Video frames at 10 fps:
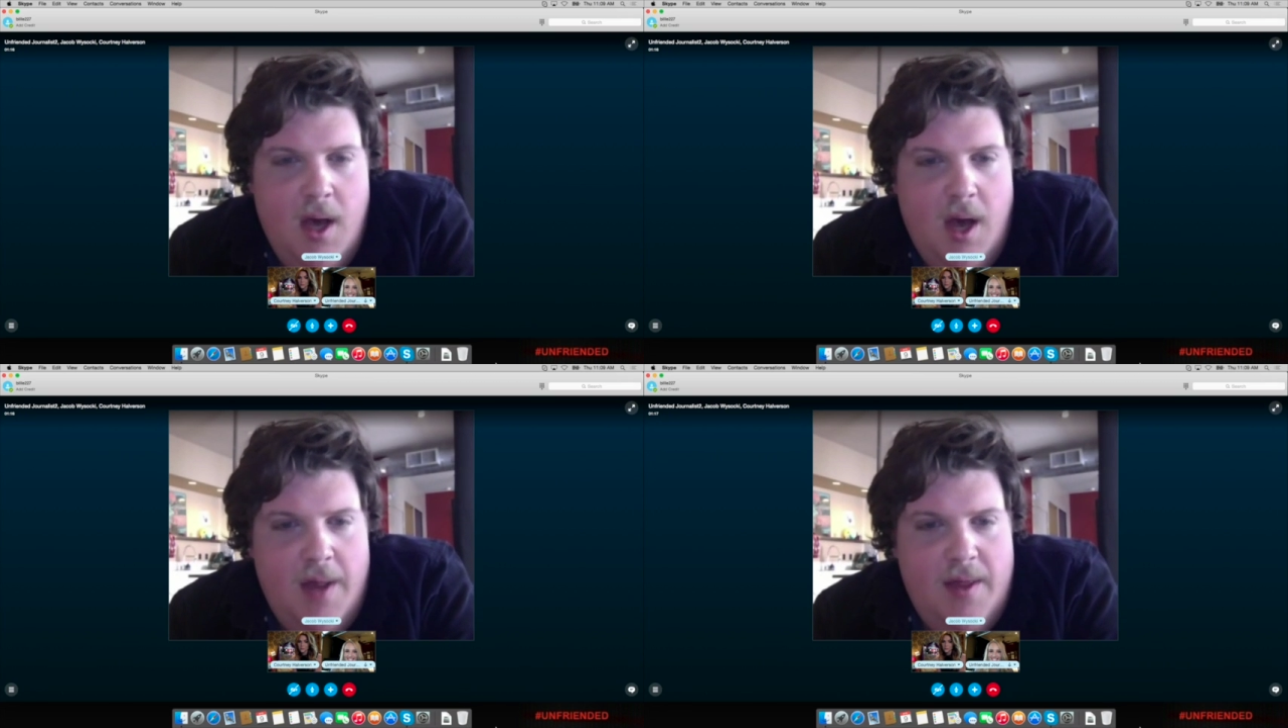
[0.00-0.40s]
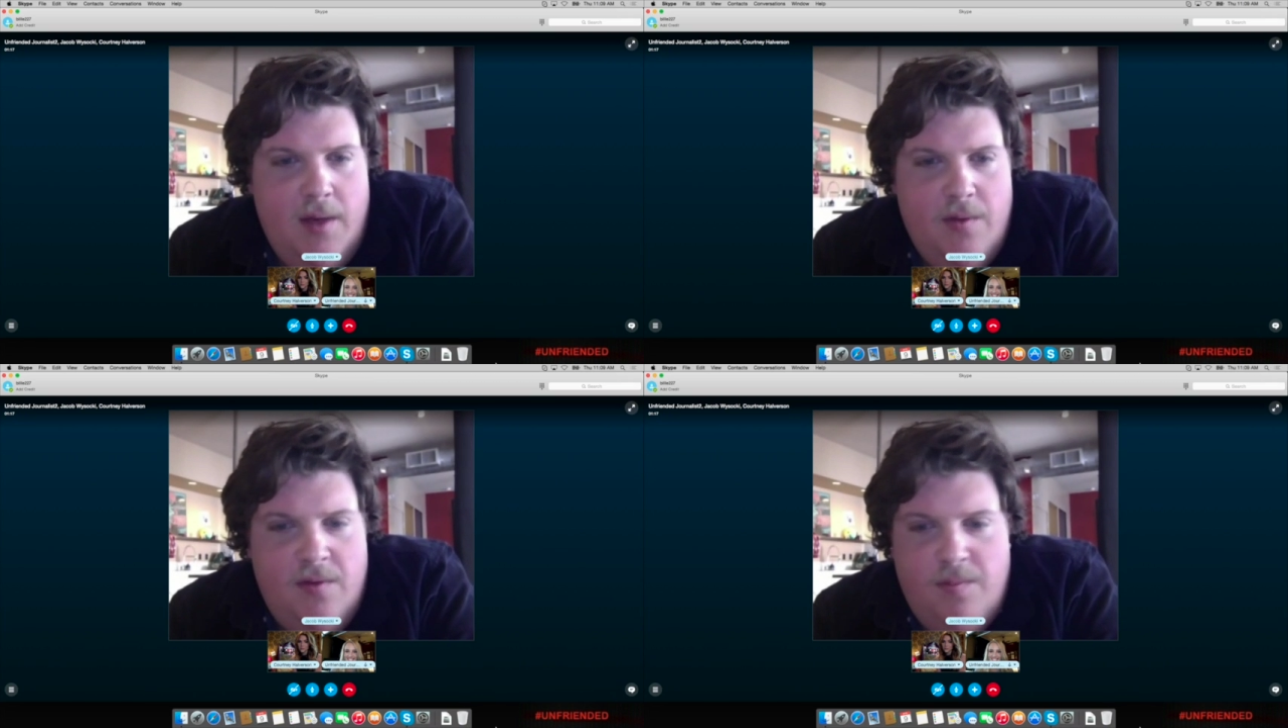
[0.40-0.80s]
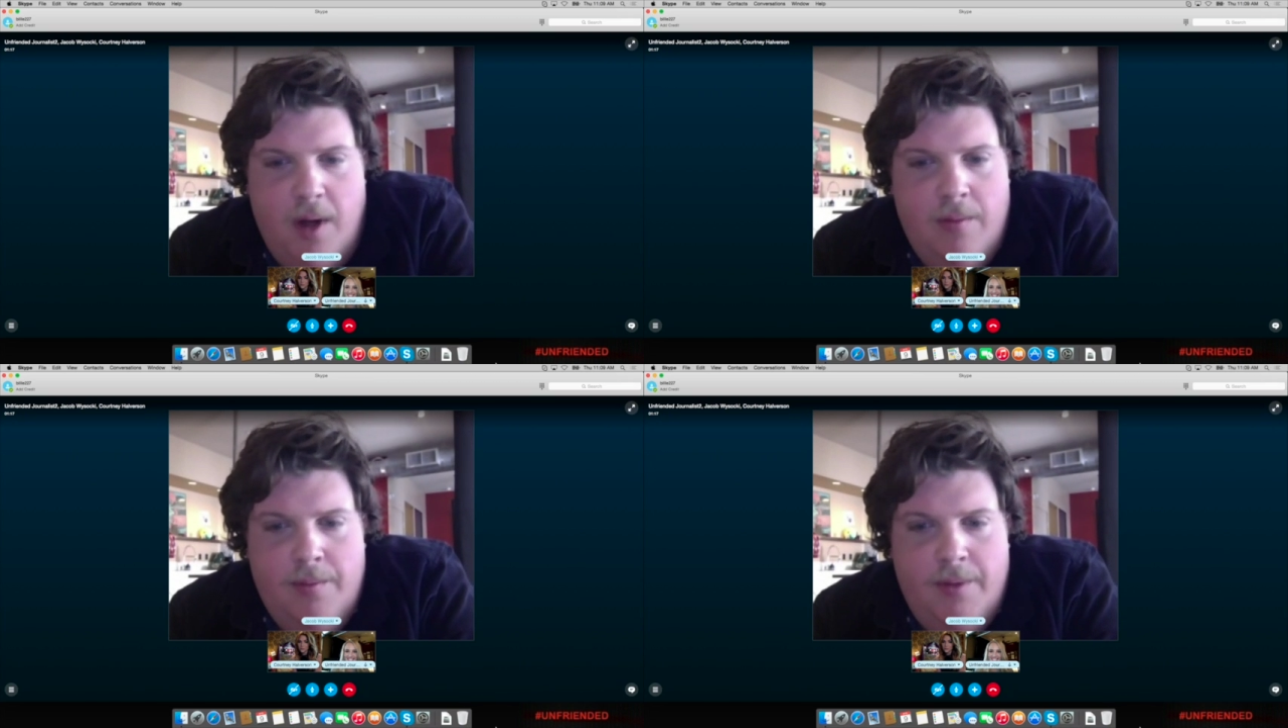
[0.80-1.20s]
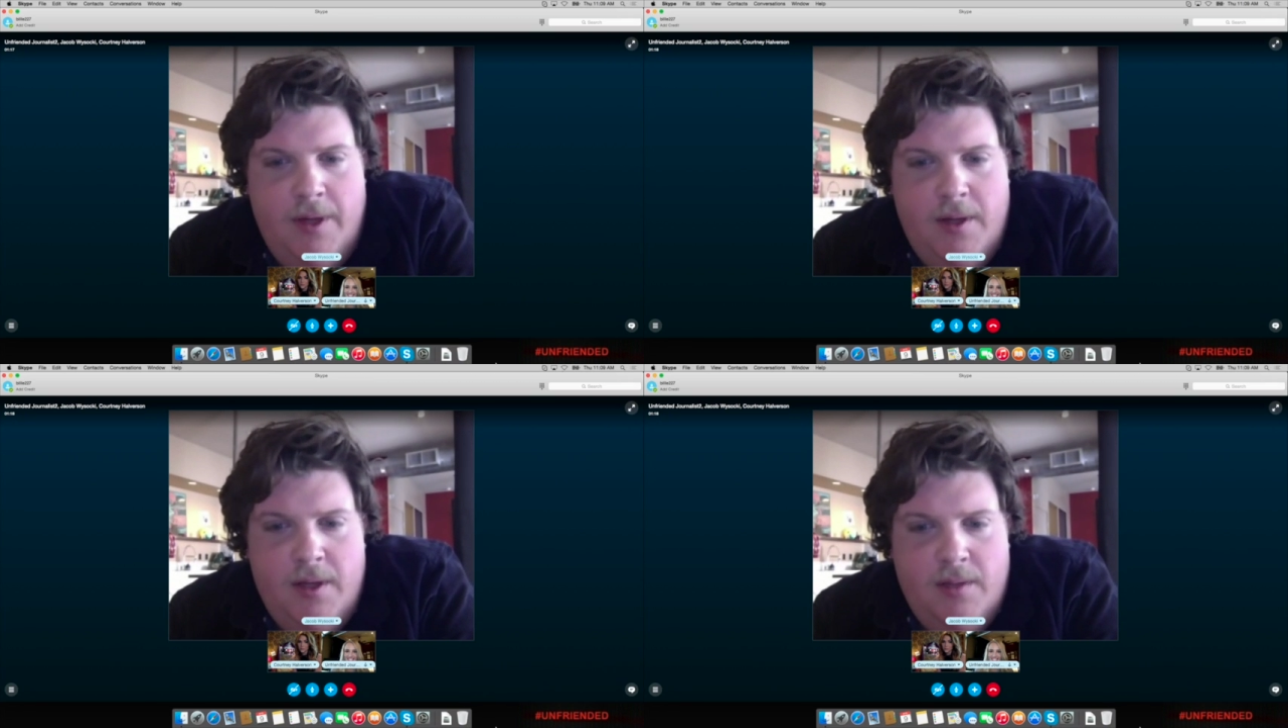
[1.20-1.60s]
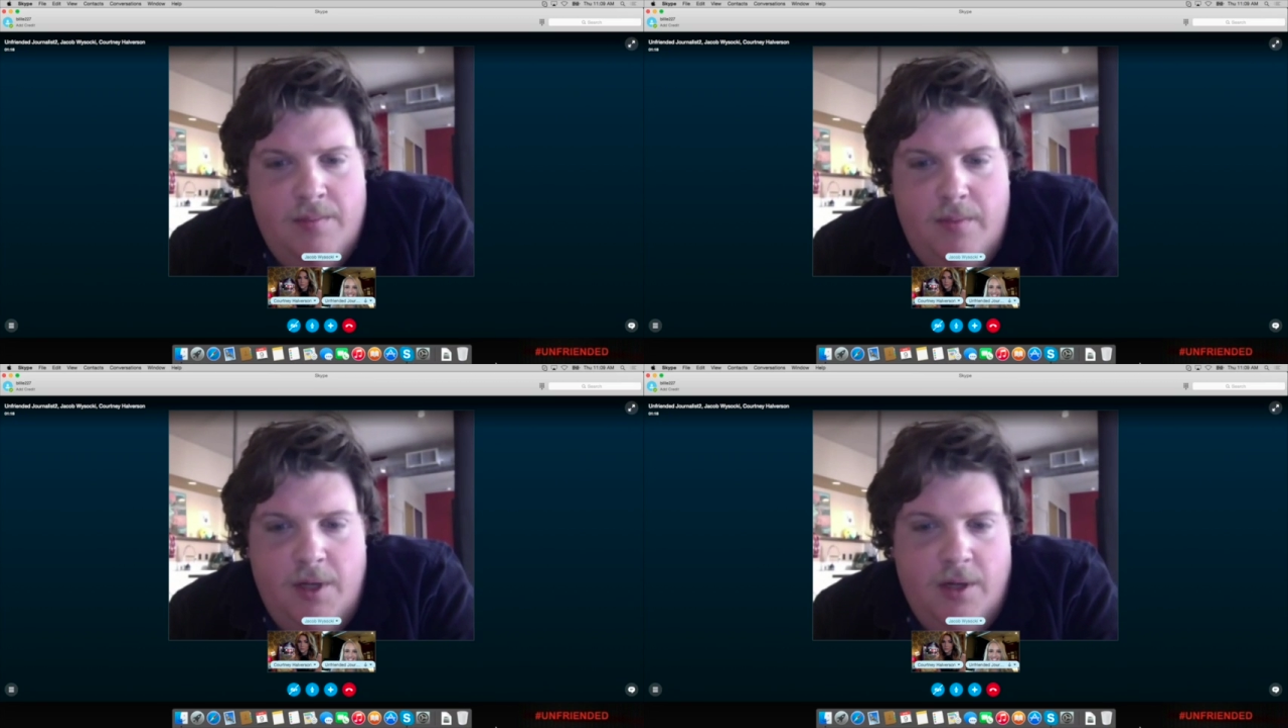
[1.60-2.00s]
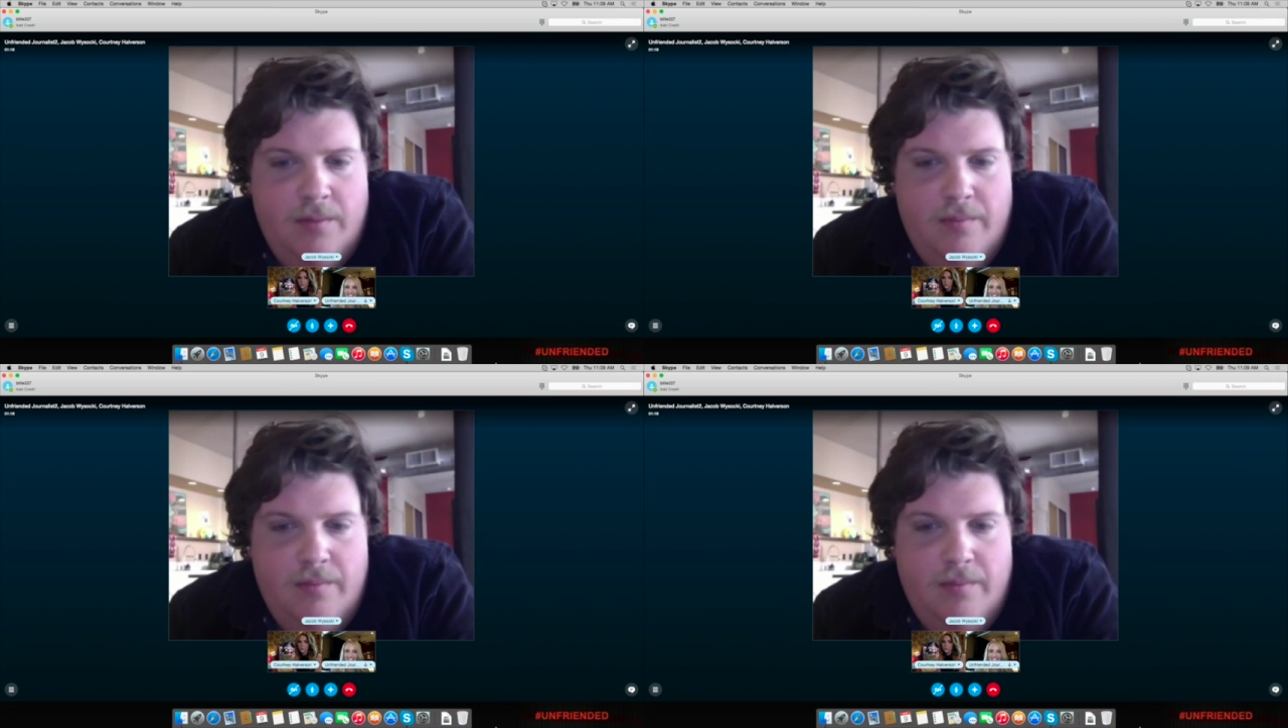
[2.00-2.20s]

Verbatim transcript: i think was probably the you know